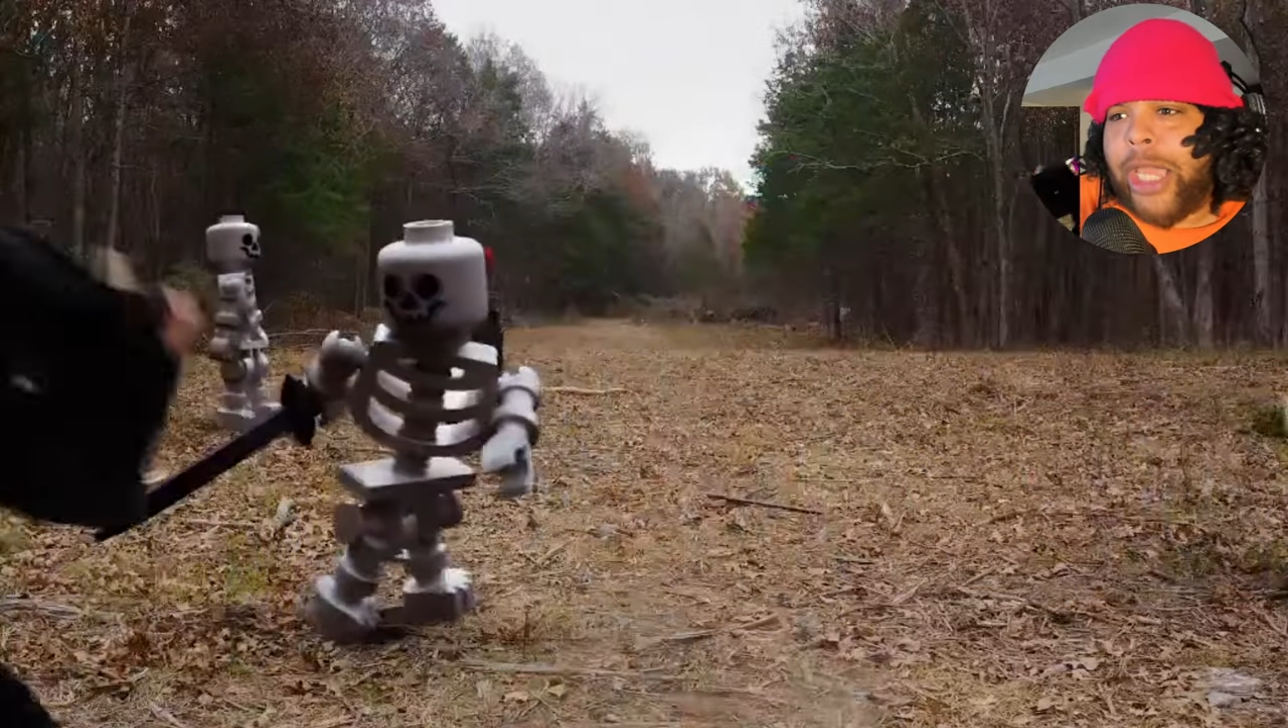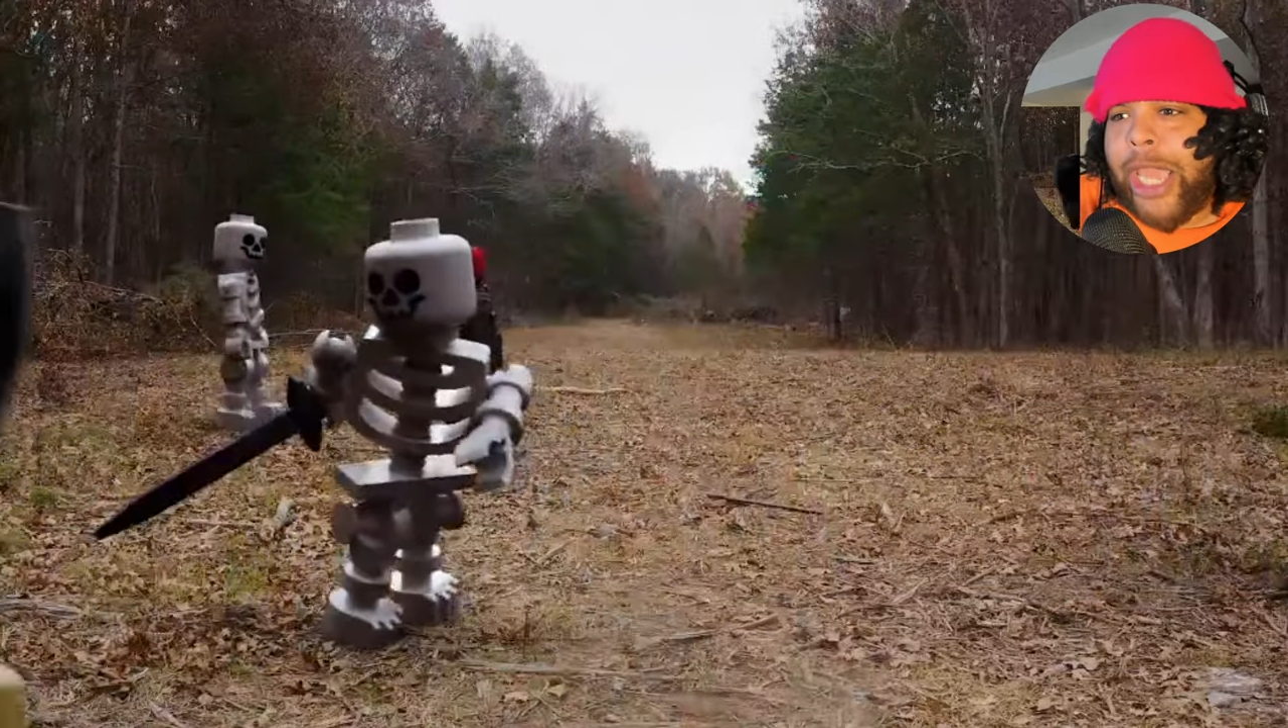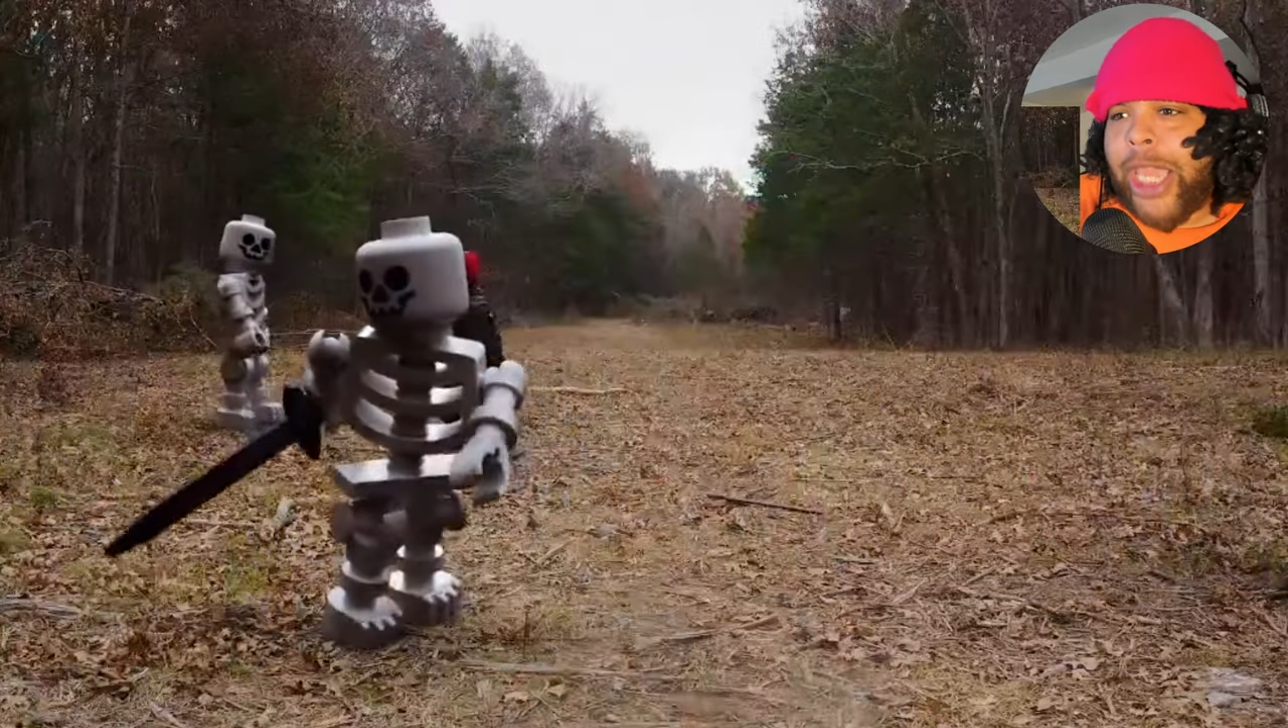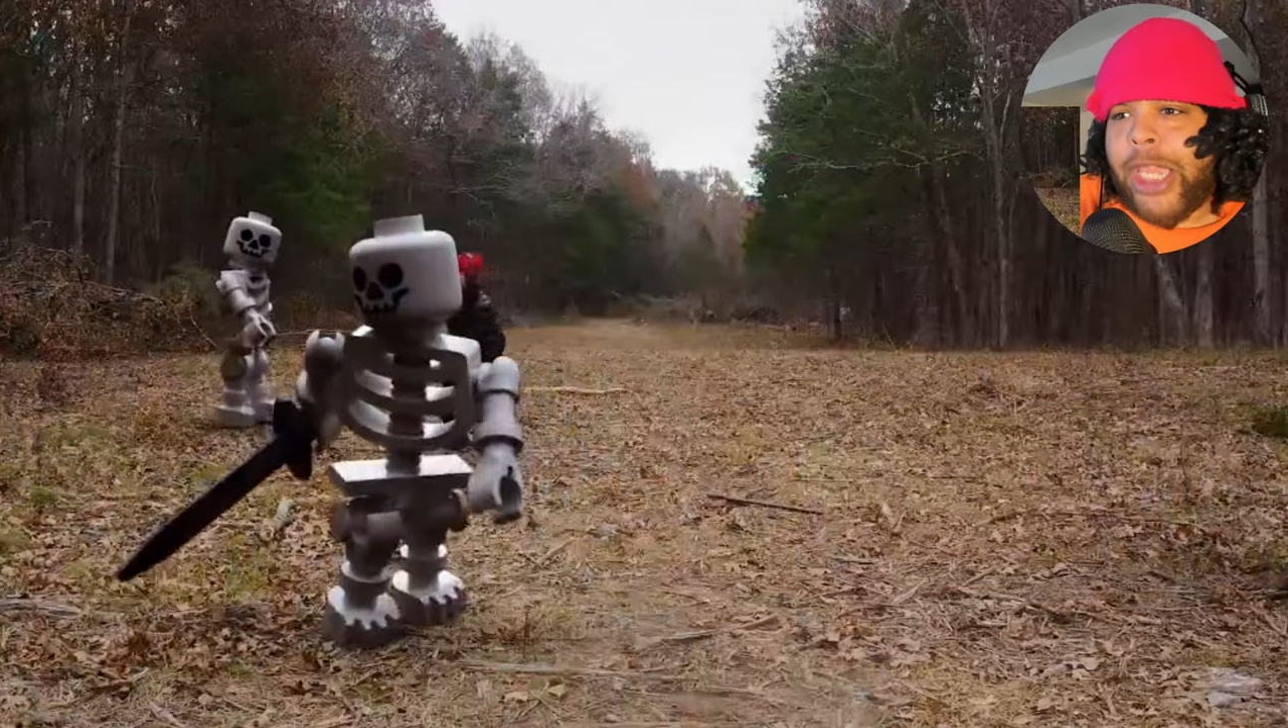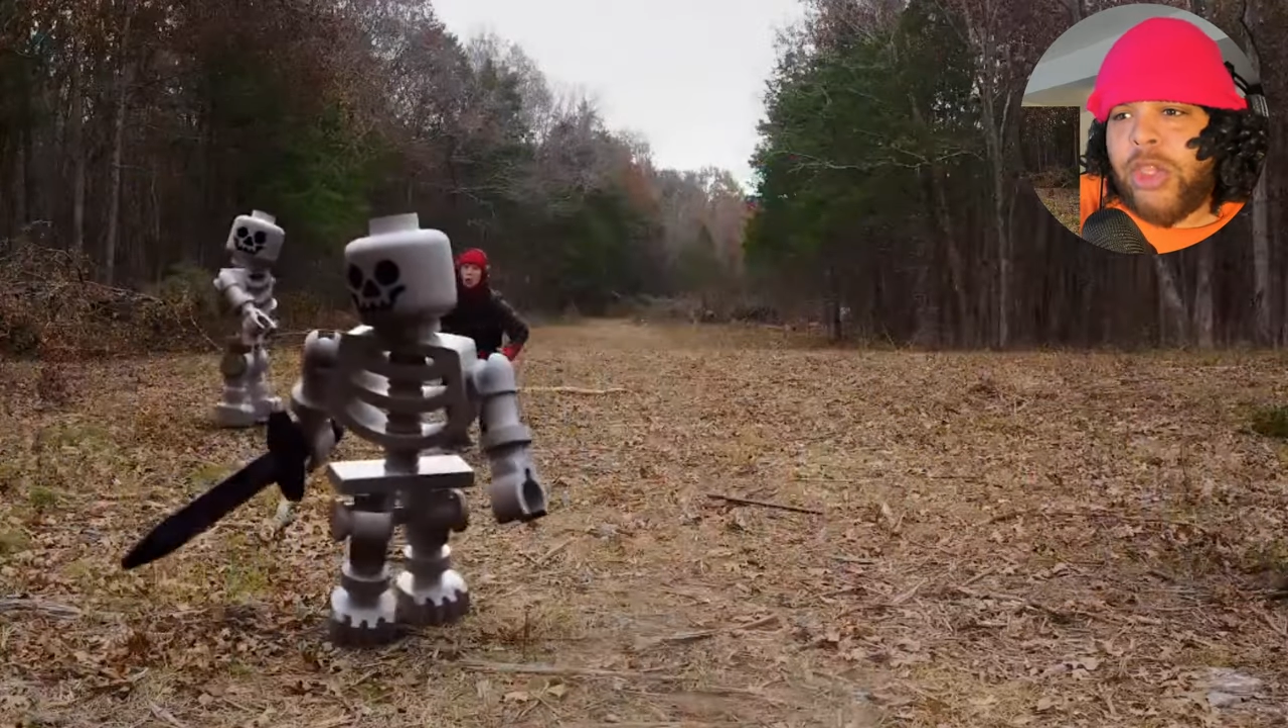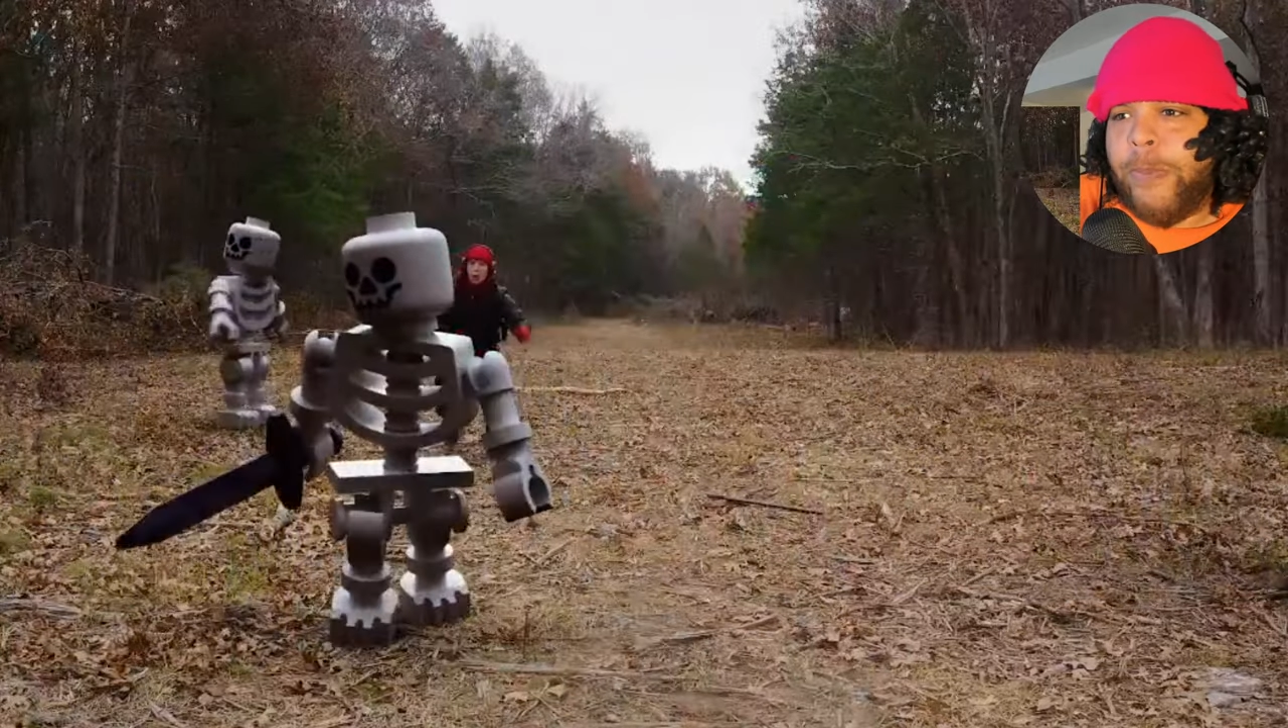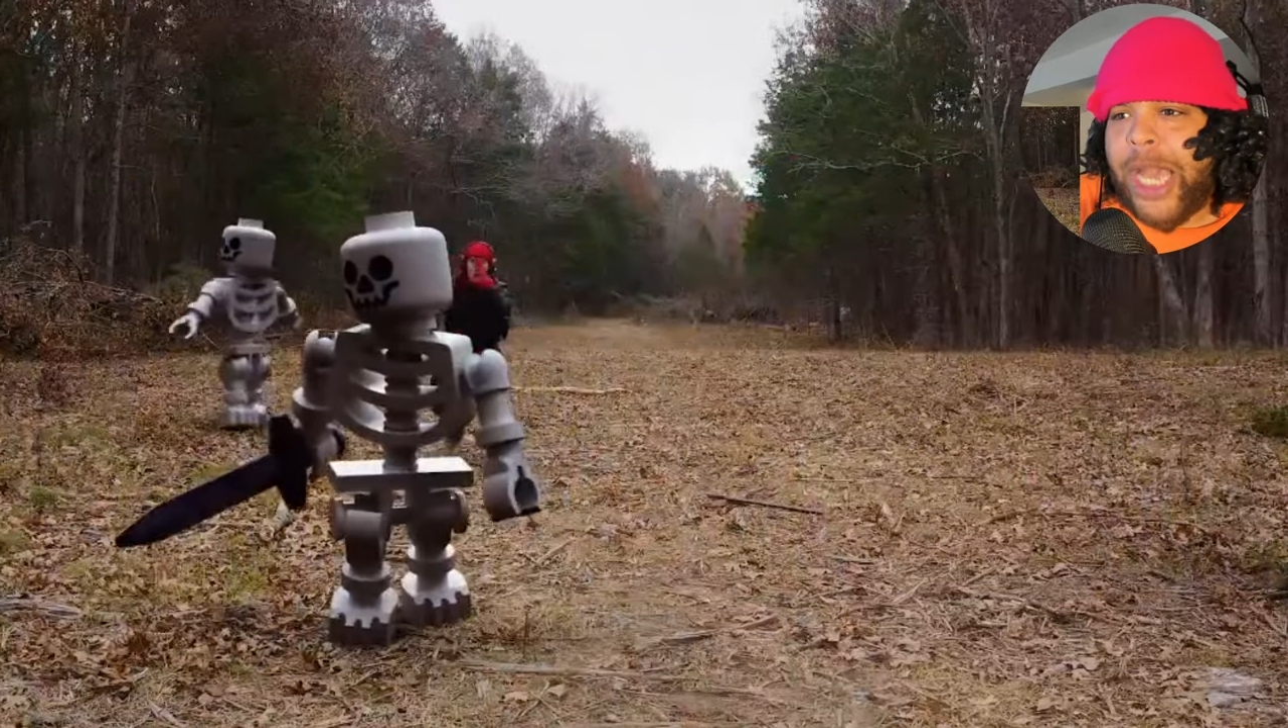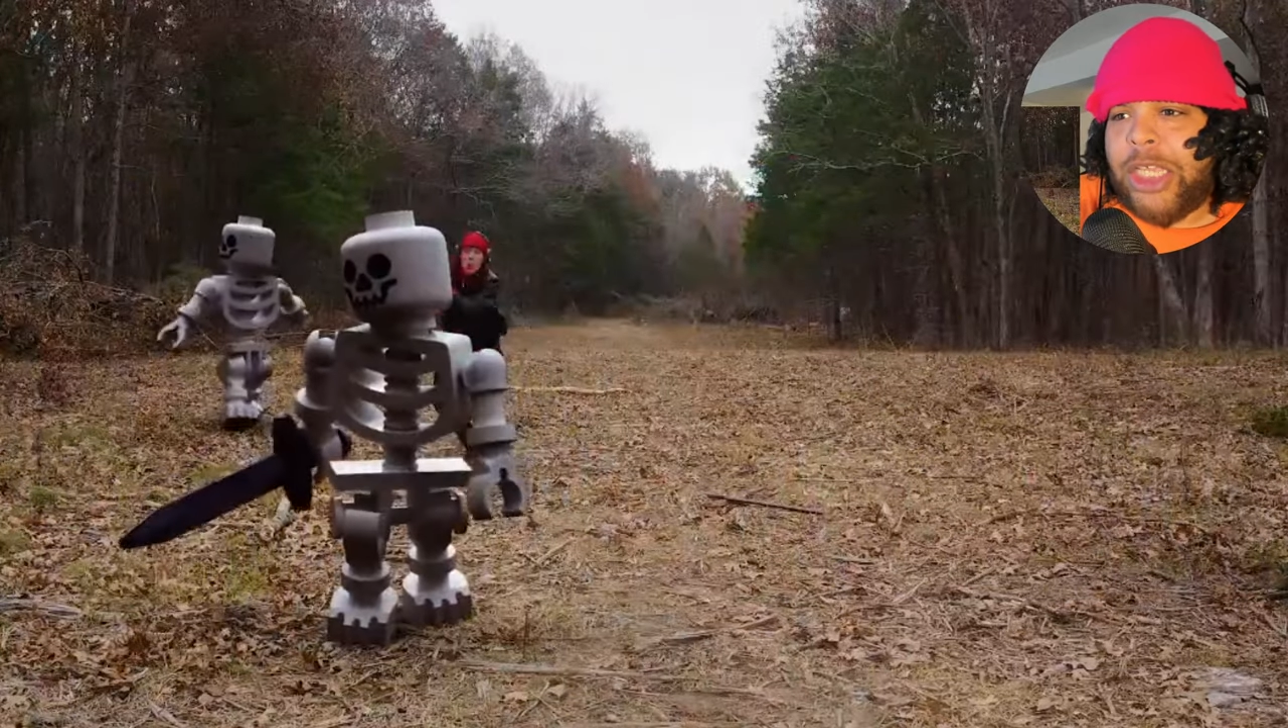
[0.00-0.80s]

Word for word: Hey, you by